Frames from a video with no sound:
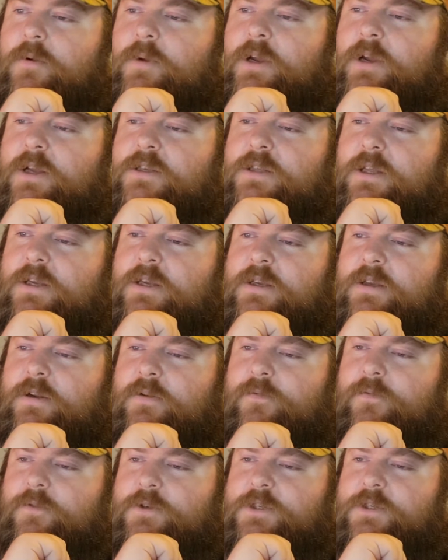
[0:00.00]
We got like,
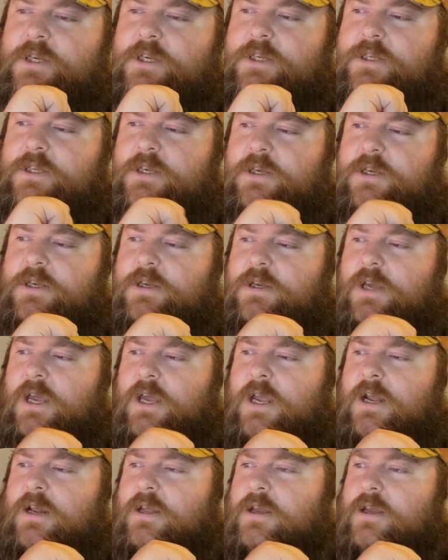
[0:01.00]
for 60,
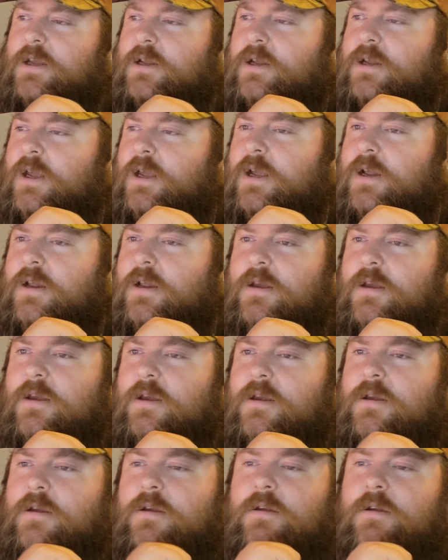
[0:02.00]
80, and
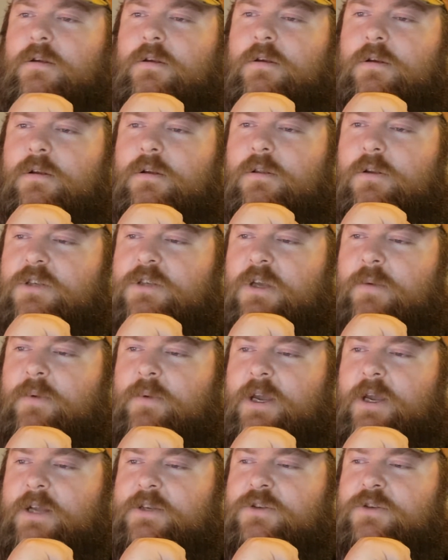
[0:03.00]
80. Looks like
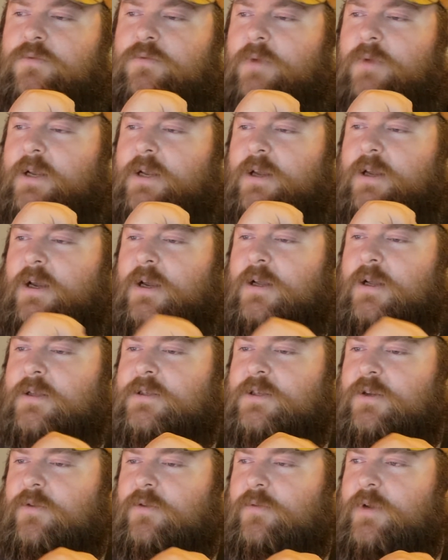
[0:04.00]
we got 2 red
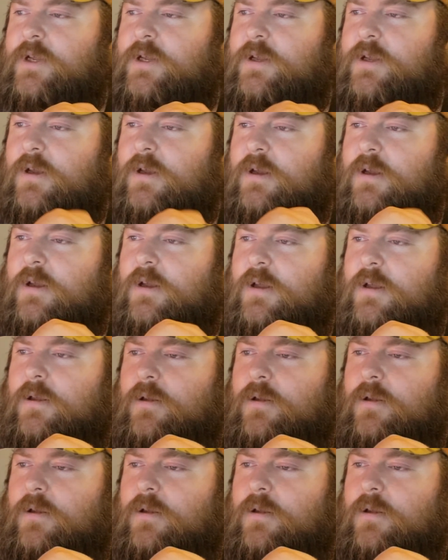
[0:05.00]
dots, a green dot.